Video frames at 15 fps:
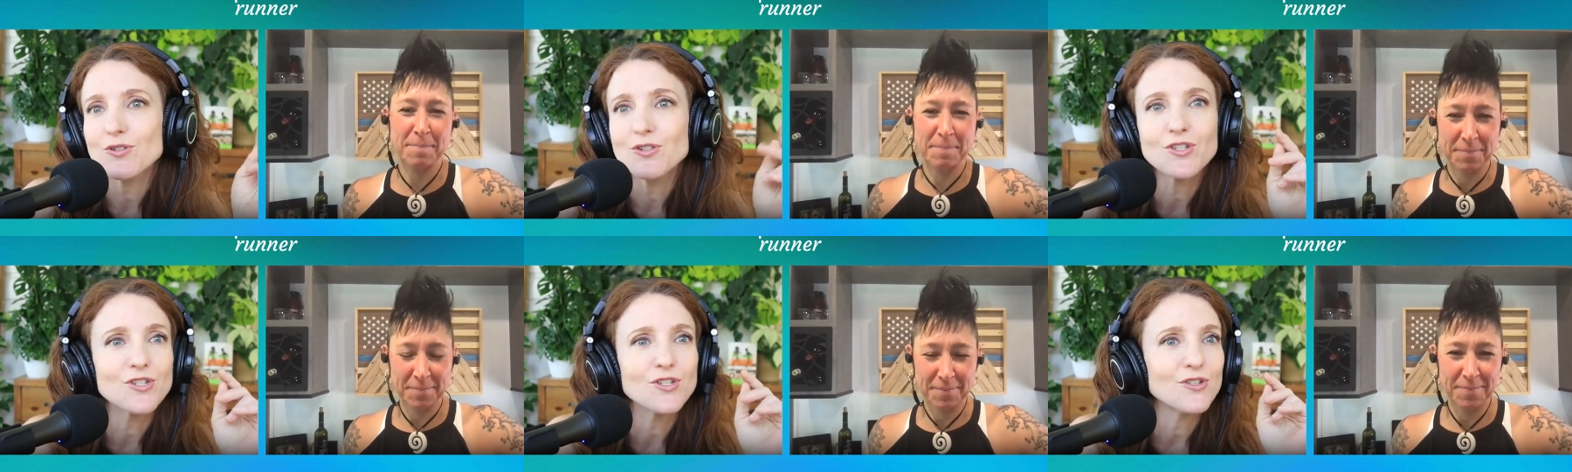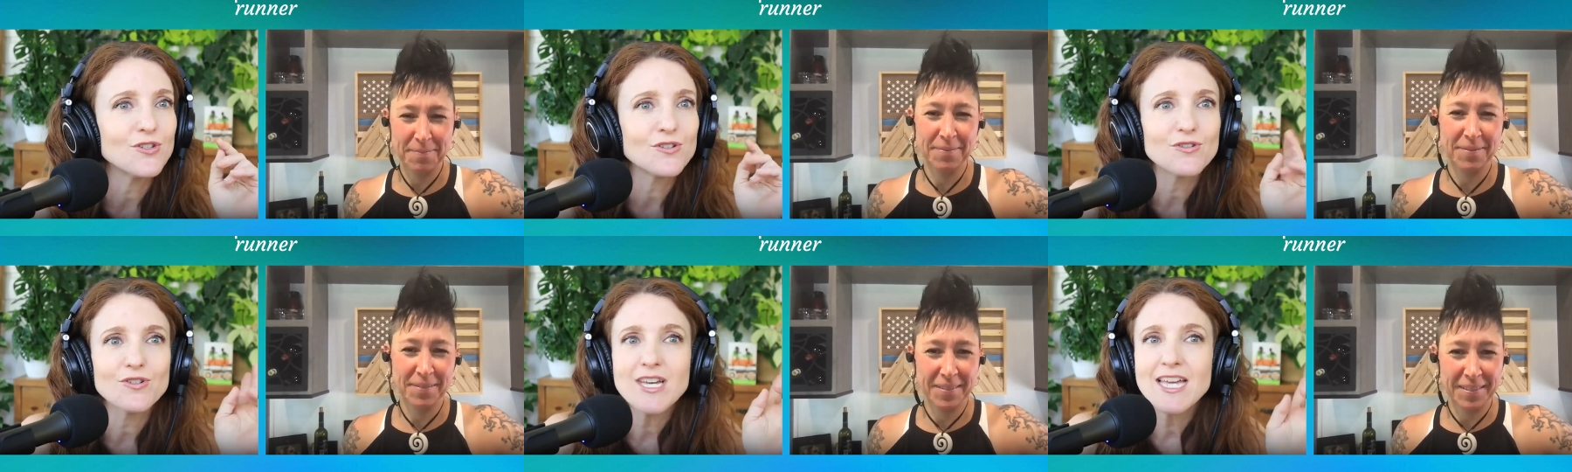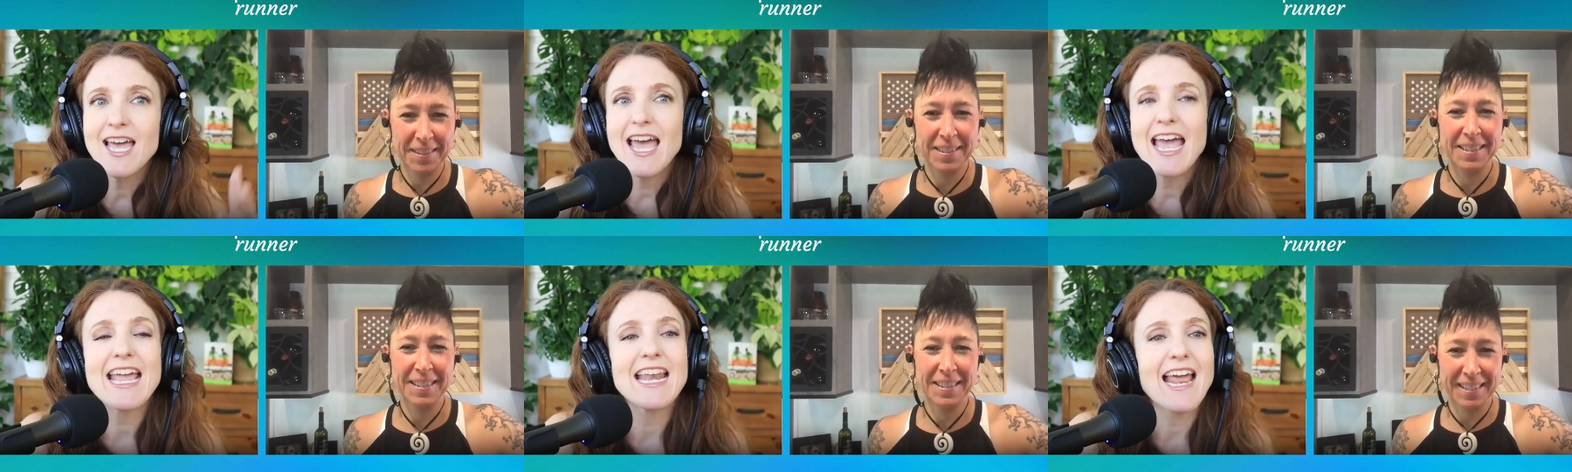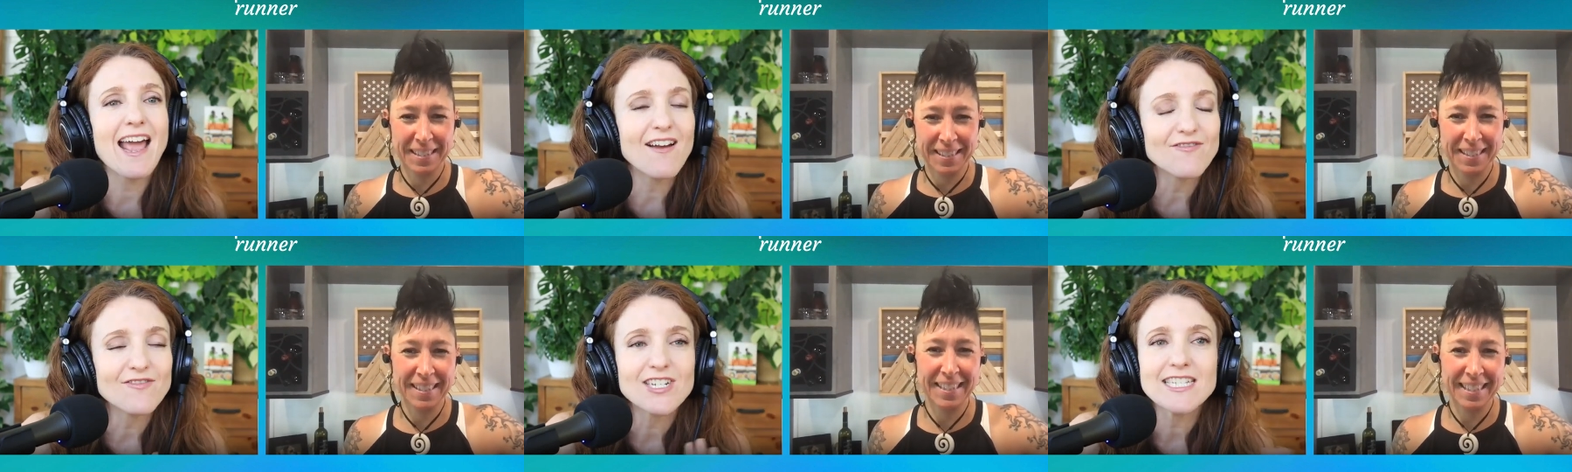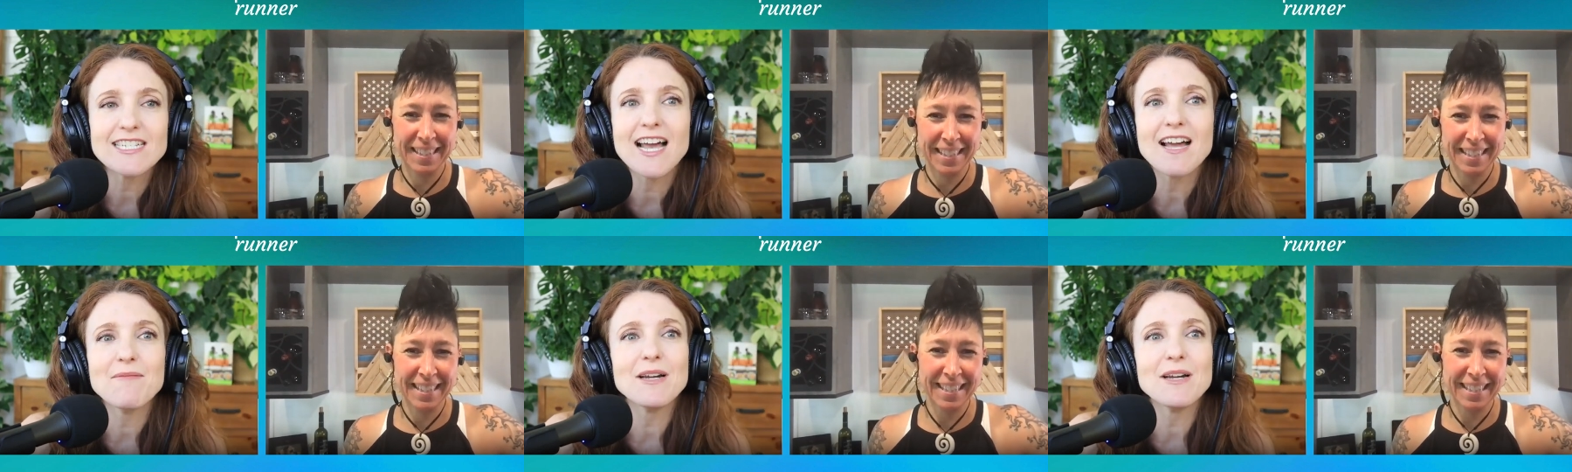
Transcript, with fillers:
Speaker 1: do do, and every time I